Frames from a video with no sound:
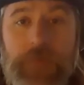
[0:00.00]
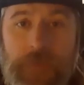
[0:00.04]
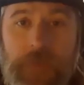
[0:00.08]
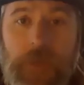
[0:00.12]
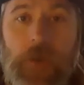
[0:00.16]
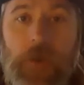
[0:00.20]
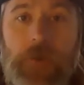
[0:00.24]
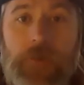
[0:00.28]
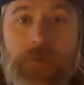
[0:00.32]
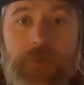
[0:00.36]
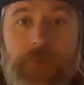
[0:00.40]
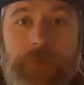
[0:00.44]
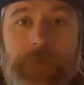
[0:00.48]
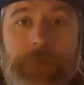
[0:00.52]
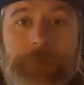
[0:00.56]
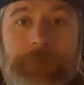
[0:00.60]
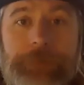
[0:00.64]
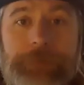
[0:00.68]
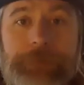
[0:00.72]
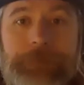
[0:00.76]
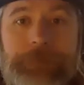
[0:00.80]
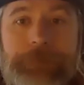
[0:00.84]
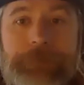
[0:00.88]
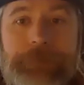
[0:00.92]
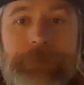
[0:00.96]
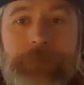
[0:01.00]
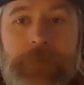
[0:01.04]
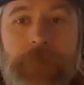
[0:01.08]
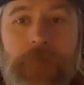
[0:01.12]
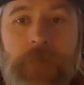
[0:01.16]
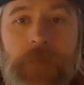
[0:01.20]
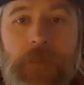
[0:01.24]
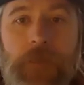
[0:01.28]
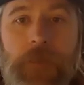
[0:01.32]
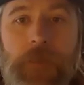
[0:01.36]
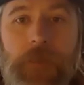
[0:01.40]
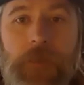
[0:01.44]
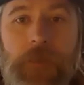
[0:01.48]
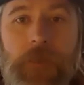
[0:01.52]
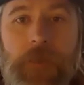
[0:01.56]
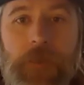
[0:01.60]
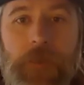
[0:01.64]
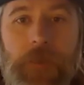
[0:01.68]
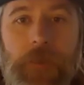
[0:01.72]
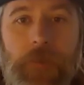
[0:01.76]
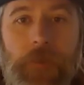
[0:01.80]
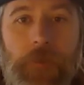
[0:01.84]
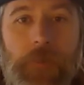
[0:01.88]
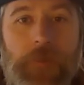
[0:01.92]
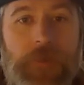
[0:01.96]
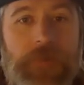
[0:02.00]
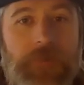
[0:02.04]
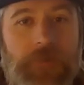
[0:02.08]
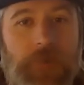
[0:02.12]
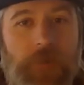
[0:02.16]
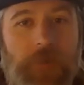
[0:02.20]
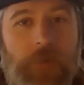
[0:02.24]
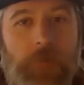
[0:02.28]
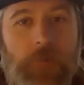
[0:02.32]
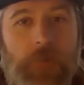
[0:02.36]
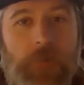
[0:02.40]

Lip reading: I guarantee you. Well, that's